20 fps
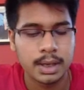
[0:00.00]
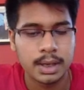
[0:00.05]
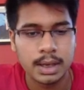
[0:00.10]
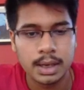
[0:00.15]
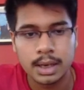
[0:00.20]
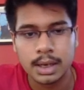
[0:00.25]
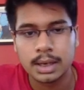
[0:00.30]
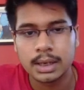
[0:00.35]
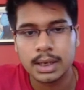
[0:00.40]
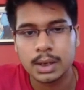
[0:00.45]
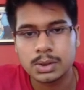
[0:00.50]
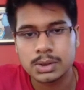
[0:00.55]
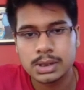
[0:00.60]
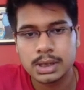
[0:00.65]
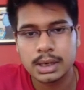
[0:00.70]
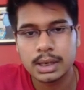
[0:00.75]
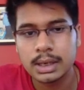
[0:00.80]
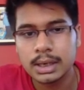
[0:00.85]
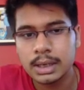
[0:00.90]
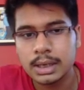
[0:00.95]
Now
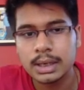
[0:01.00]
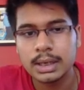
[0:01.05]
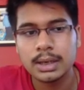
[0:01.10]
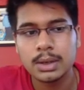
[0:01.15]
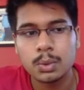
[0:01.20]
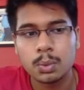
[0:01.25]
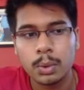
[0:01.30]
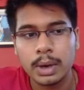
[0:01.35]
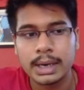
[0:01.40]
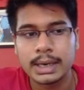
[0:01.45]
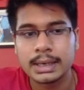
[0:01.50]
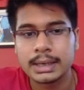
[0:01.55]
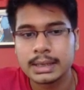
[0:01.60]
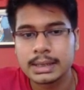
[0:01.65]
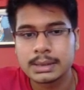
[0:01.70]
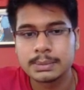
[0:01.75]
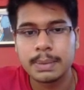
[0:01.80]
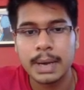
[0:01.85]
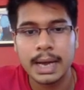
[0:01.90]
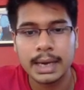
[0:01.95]
suddenly white is
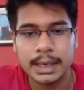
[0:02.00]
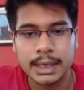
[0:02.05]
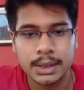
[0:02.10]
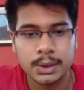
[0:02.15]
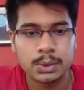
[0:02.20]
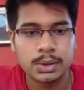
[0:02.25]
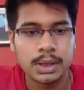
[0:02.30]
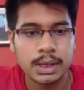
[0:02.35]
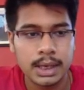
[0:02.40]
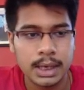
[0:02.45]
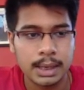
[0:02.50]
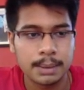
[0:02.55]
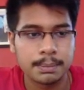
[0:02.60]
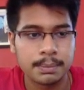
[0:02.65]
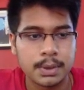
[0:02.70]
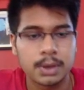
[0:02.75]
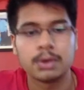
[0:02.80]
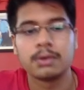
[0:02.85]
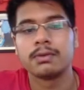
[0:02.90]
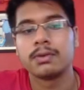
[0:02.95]
back into the game.
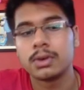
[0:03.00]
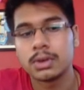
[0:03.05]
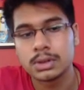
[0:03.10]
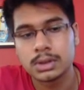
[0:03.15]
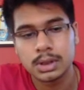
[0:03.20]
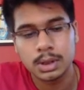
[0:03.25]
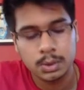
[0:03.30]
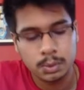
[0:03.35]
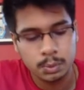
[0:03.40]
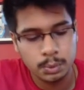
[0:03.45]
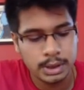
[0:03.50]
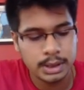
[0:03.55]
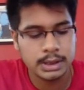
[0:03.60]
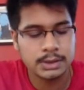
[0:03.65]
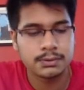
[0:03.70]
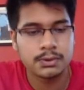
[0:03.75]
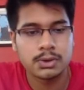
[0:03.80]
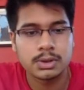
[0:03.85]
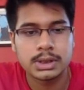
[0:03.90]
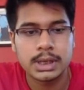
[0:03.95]
Now of course the queen
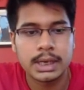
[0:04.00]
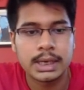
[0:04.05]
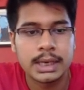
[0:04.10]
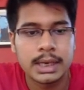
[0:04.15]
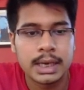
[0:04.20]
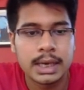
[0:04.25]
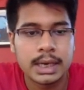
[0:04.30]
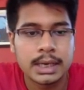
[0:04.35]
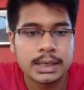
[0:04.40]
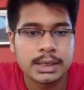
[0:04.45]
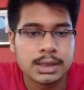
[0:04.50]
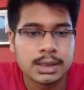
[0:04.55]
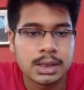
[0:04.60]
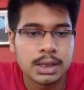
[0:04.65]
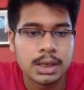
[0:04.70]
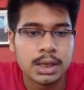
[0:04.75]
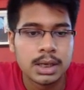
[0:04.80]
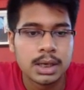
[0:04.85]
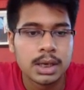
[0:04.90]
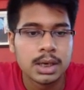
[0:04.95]
h4's idea is
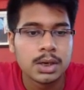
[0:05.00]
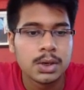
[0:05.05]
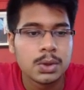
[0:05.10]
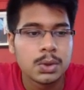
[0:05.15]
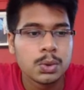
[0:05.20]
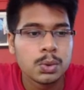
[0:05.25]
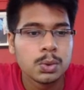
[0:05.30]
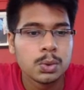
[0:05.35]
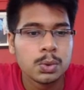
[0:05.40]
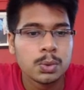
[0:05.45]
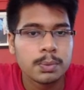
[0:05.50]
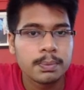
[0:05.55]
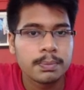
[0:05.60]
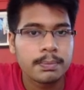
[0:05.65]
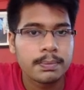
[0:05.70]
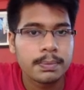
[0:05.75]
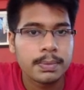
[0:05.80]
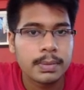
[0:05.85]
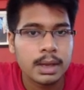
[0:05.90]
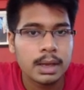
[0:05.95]
to
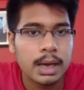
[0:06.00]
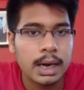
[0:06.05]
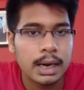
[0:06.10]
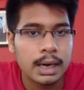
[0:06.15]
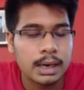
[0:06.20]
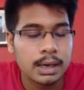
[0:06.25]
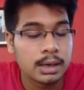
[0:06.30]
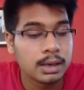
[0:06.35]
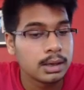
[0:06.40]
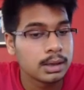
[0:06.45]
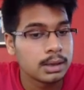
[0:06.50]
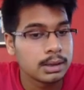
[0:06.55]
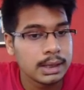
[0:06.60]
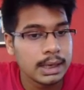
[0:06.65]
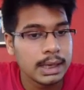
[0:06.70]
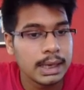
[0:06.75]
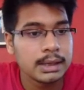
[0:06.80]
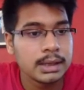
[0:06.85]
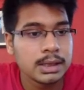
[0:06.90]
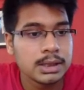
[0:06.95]

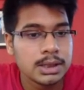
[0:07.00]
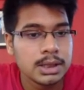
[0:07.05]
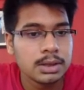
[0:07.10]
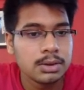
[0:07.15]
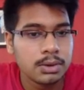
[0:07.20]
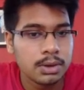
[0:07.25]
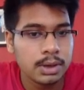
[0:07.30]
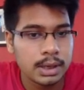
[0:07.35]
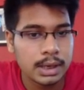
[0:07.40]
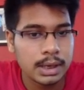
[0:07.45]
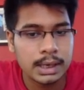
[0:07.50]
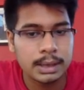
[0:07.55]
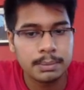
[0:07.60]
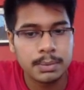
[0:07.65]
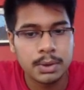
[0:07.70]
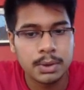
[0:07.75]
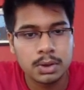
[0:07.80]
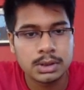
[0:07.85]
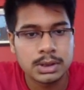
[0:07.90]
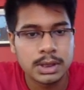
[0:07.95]
take the g3 knight
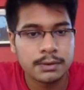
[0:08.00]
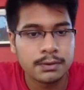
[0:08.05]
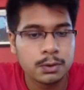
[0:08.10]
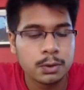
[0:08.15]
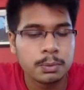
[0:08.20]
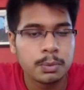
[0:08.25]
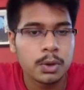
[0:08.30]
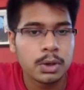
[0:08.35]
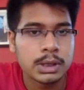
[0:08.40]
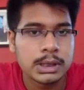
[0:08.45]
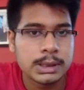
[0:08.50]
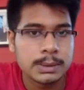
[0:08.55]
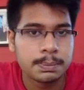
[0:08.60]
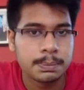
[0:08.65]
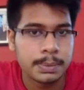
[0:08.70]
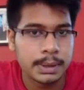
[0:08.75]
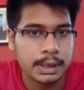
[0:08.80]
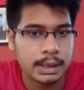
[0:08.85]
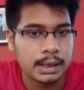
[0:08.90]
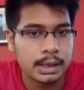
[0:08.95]
because f2 pawn is
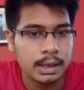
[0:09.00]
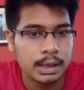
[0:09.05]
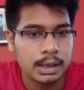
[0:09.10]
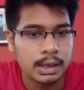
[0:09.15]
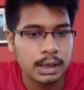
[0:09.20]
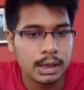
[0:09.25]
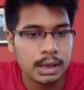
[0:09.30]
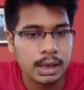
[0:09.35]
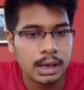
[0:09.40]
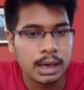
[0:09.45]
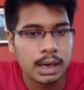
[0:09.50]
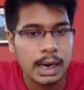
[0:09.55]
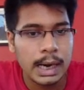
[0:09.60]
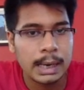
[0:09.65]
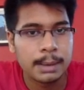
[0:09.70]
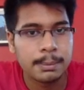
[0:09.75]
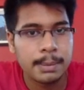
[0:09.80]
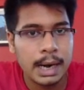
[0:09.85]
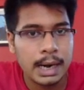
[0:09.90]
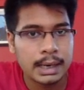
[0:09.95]
pinned,
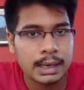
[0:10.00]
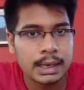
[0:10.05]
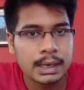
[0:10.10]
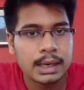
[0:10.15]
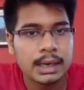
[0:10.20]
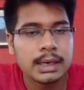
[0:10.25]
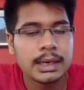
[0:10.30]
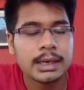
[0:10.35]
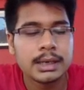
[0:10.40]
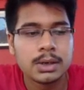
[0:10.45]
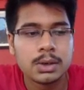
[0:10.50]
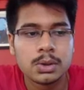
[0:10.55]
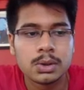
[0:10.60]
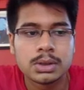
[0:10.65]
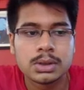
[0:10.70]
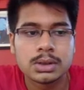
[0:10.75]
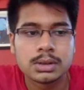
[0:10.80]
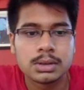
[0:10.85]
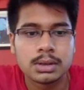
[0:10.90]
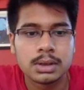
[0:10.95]
and practically it
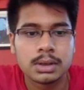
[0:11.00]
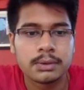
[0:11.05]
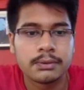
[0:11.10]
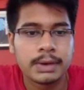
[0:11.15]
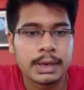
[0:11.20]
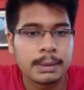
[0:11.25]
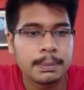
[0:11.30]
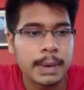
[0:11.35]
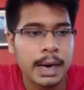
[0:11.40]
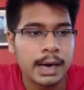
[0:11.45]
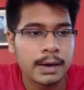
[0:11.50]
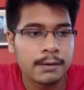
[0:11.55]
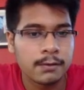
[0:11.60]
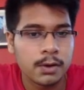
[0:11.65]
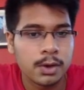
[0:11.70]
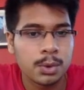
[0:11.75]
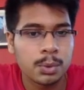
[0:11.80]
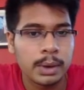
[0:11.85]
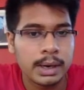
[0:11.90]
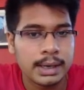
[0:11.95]
looks very bad
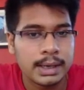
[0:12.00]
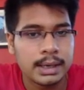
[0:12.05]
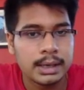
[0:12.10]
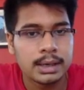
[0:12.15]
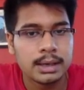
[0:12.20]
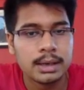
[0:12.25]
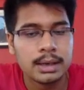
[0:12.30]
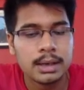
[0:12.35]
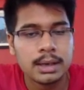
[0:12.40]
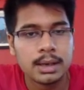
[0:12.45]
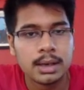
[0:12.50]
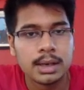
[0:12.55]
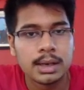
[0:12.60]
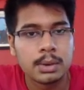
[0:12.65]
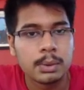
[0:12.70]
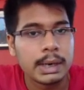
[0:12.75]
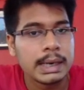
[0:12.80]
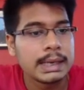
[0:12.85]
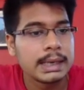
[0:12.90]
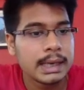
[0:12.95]
for white.
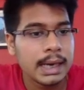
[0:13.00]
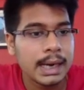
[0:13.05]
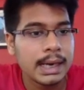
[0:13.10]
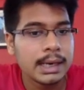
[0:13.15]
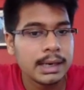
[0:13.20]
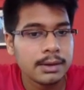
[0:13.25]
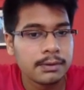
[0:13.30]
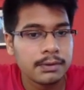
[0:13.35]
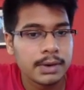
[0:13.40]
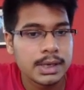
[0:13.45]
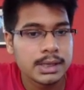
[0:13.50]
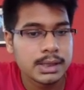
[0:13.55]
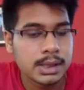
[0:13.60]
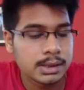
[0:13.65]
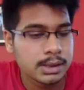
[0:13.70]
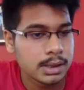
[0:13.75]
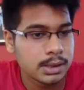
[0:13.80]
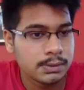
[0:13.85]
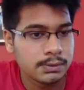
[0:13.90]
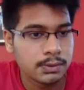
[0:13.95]
White can defend
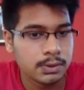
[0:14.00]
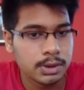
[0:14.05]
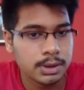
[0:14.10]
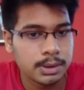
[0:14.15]
successfully.